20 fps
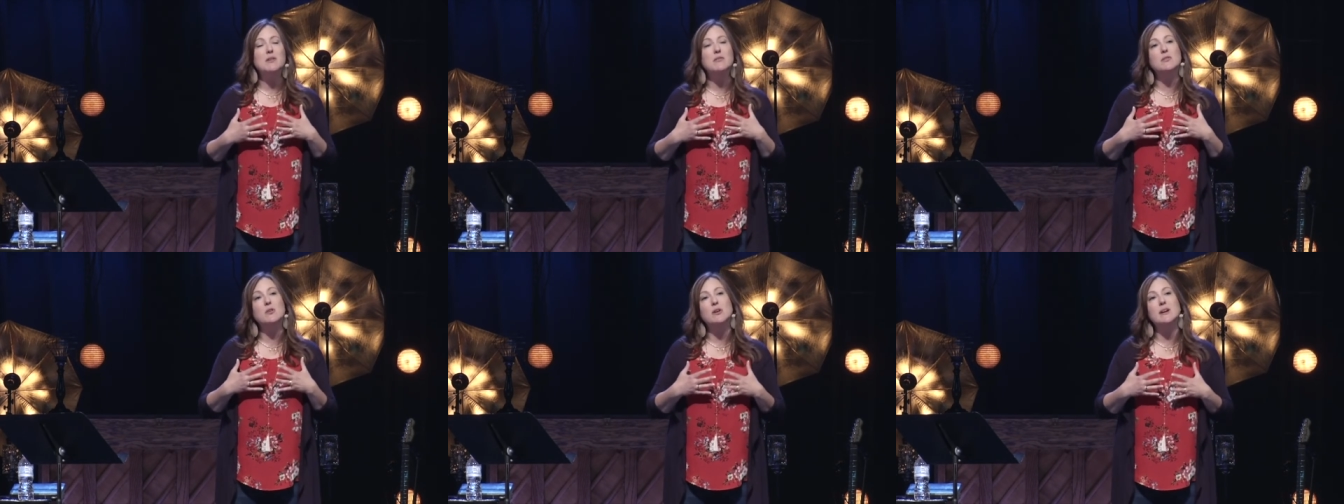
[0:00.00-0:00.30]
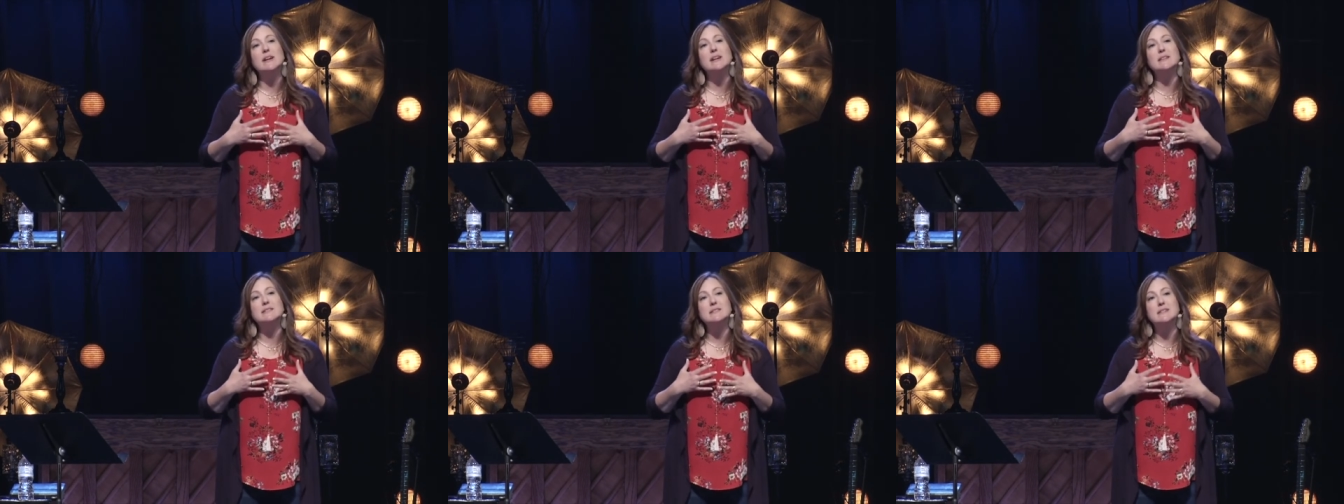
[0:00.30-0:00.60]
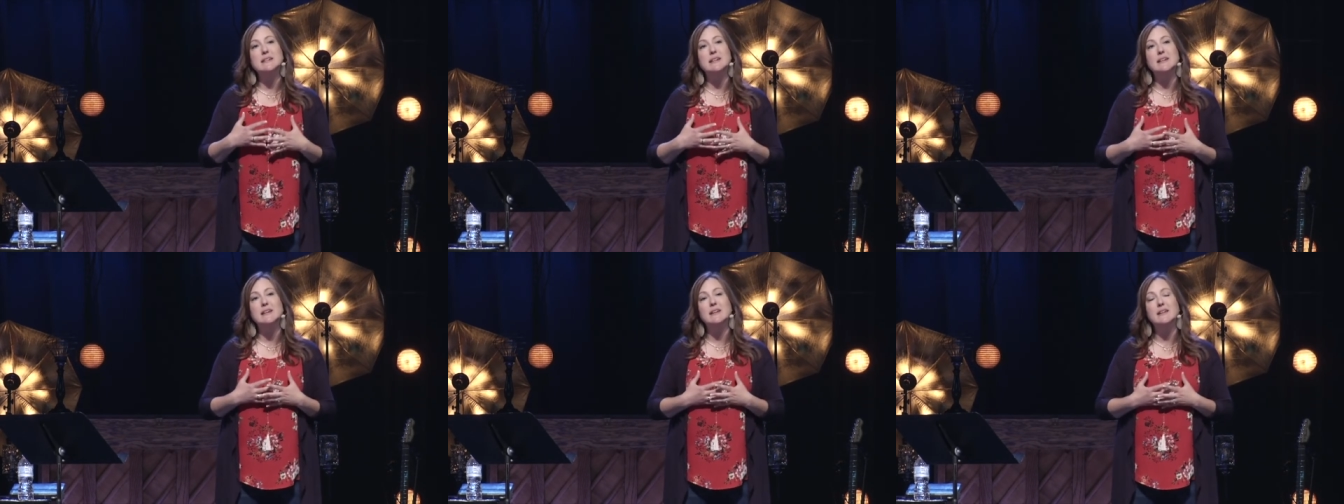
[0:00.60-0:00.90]
of
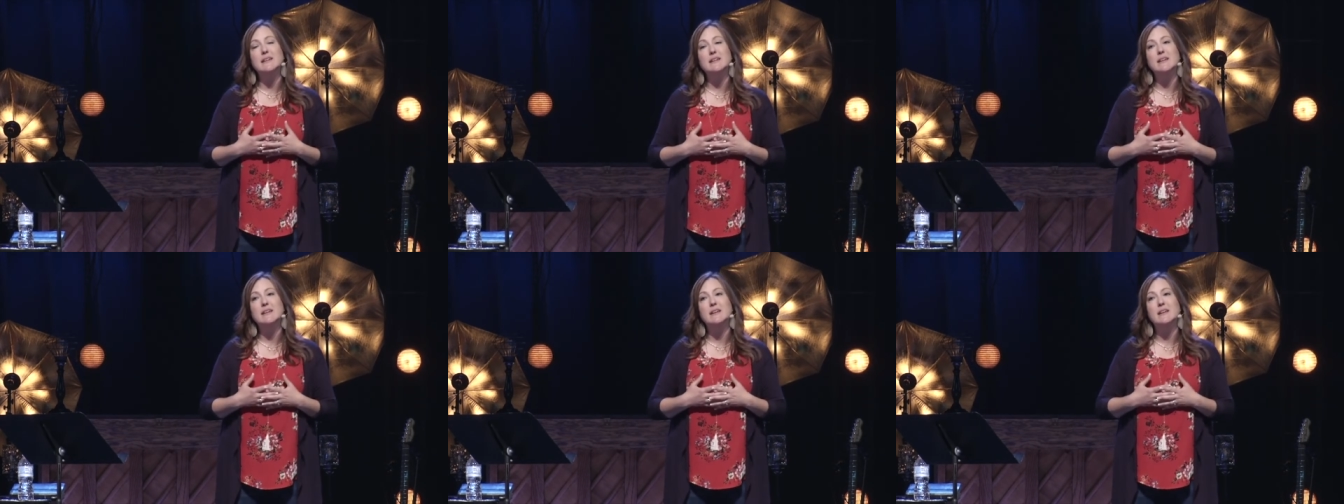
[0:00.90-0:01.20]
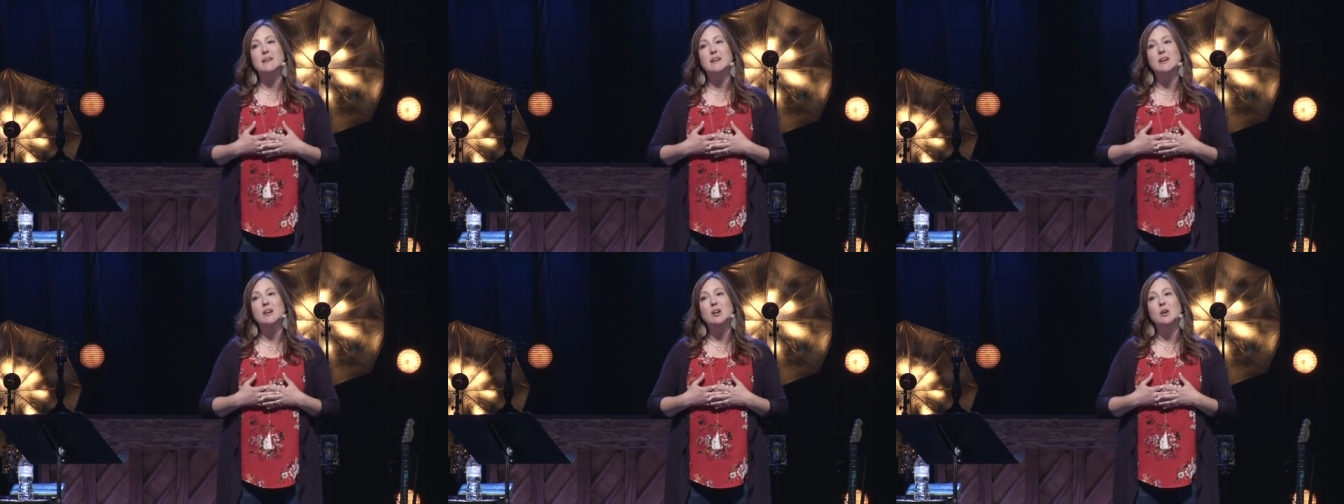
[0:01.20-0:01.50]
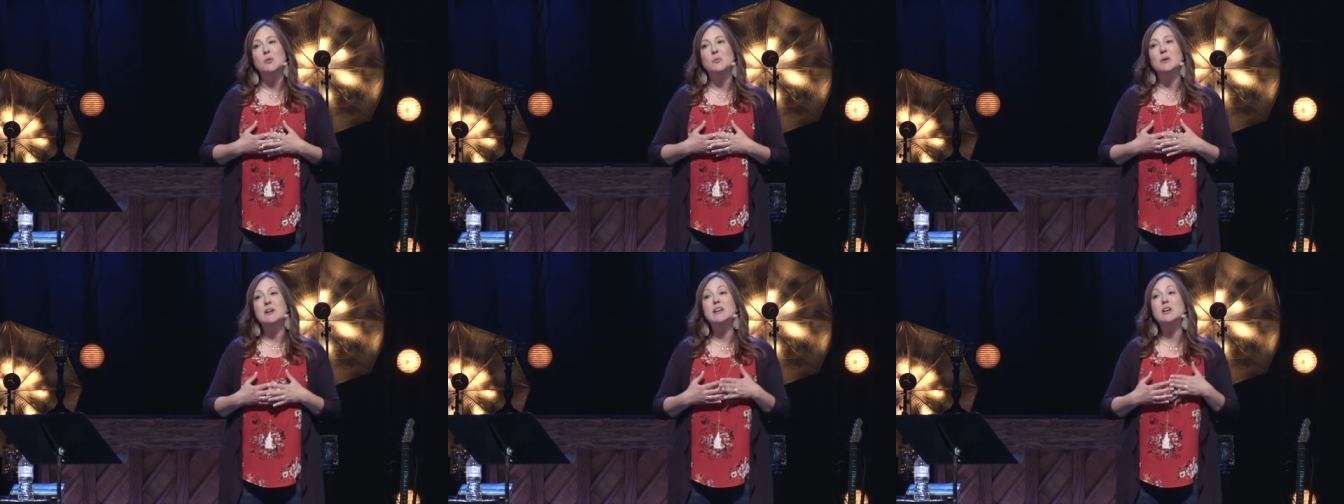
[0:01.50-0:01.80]
greatest need,
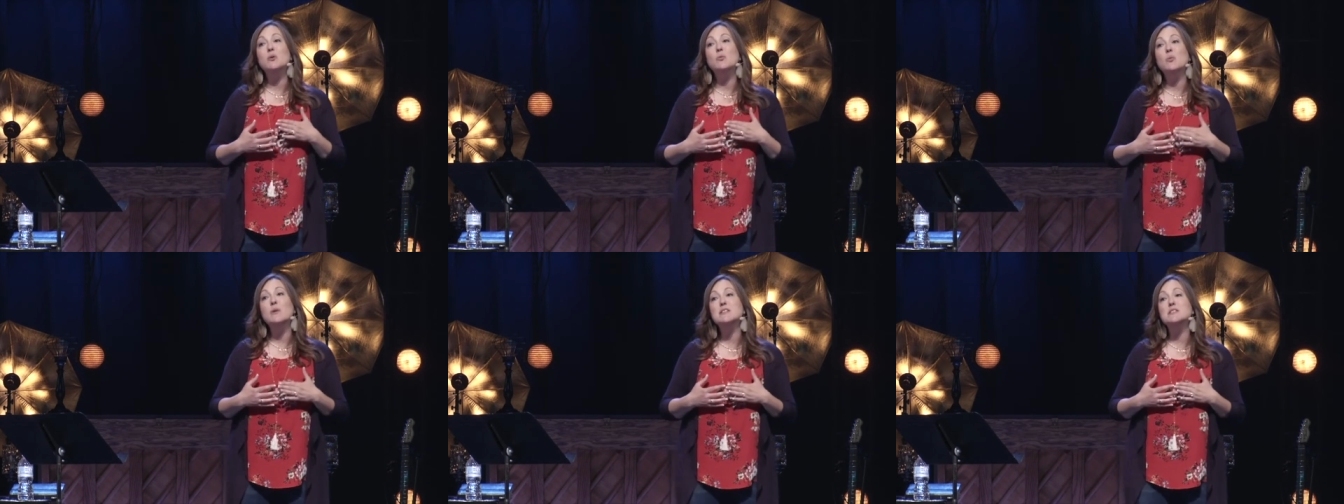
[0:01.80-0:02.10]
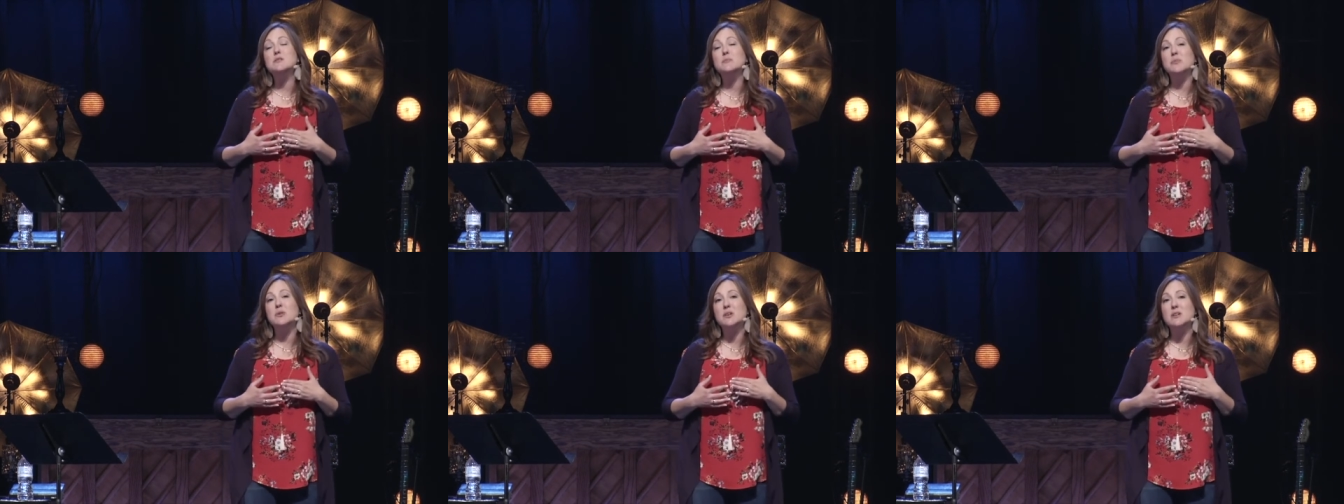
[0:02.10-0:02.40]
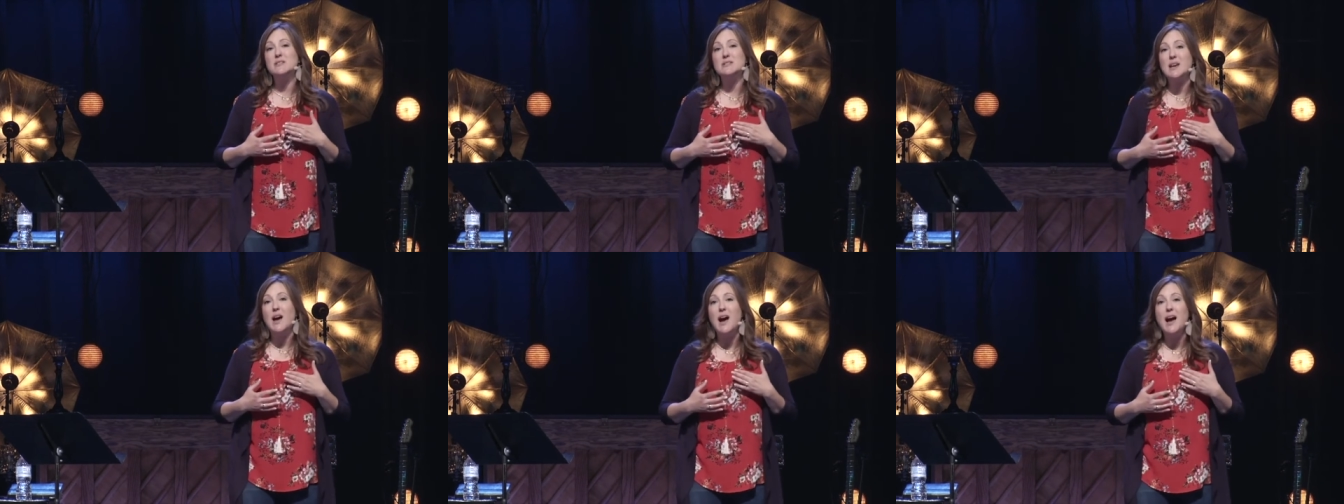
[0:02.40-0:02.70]
when He
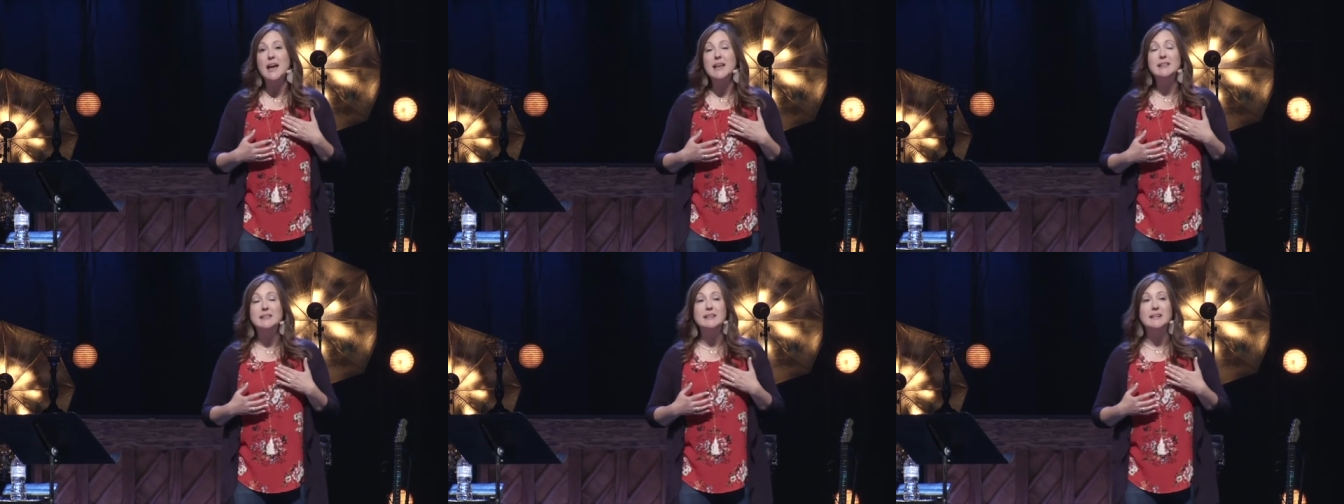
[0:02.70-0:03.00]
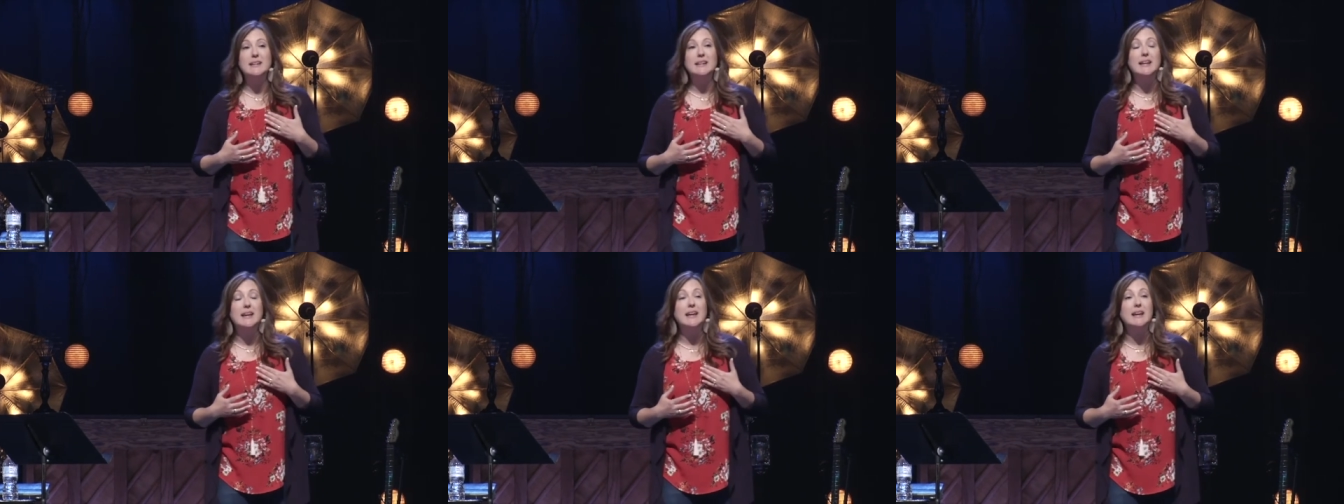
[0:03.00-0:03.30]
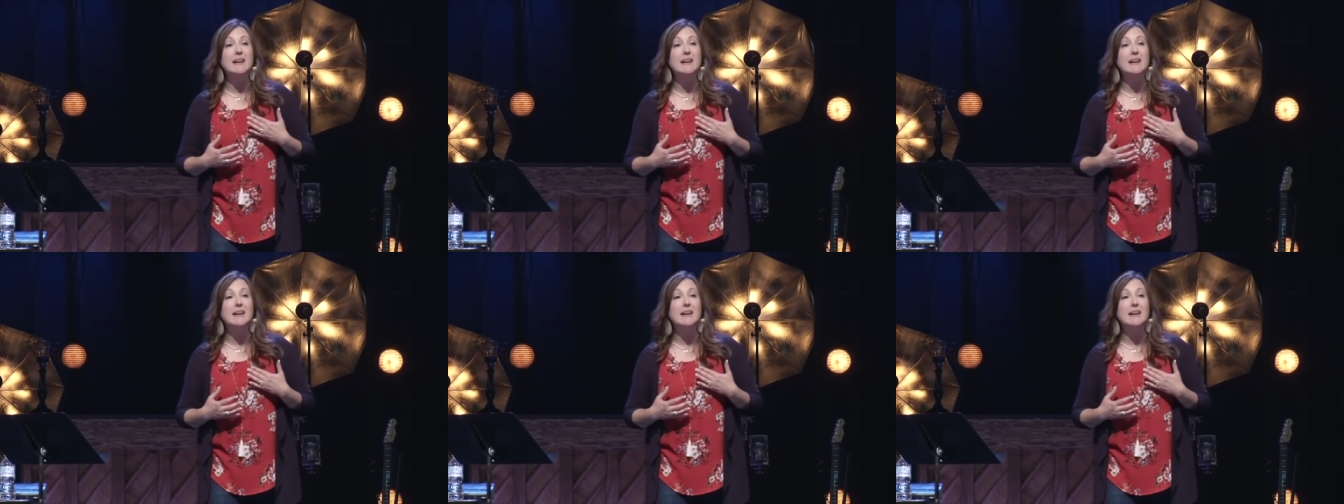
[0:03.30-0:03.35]
whispers, I lean